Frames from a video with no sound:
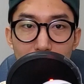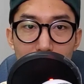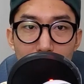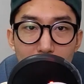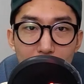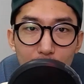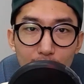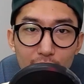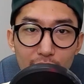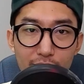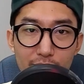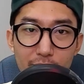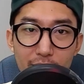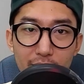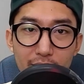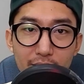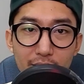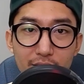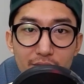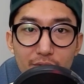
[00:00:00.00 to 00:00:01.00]
Hello everybody,
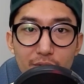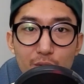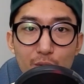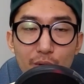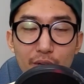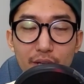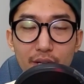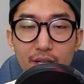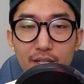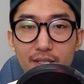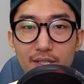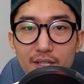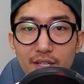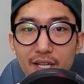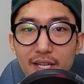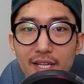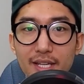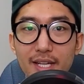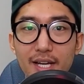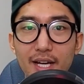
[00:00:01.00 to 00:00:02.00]
thanks for joining us
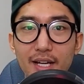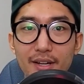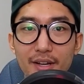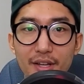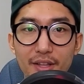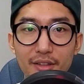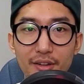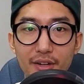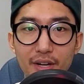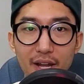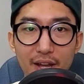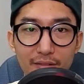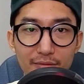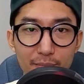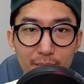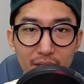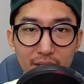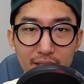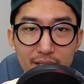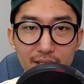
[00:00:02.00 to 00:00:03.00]
in another FB
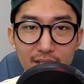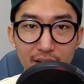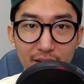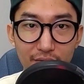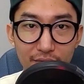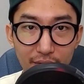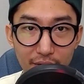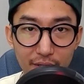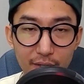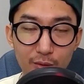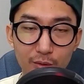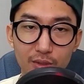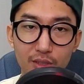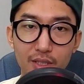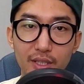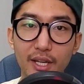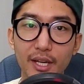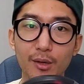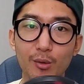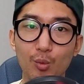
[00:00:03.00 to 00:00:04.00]
Insight video.
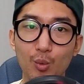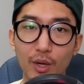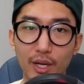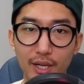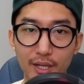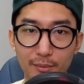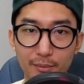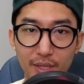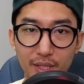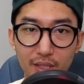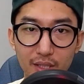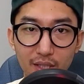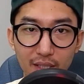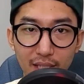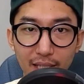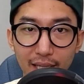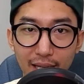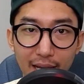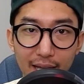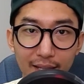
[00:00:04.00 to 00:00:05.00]
Today we're going to be looking
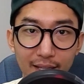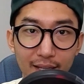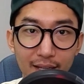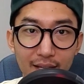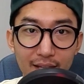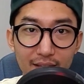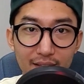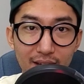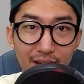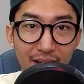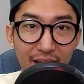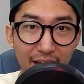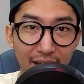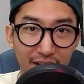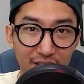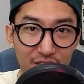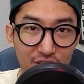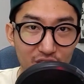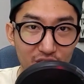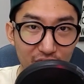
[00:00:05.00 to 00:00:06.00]
at the
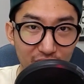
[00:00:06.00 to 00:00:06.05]
XG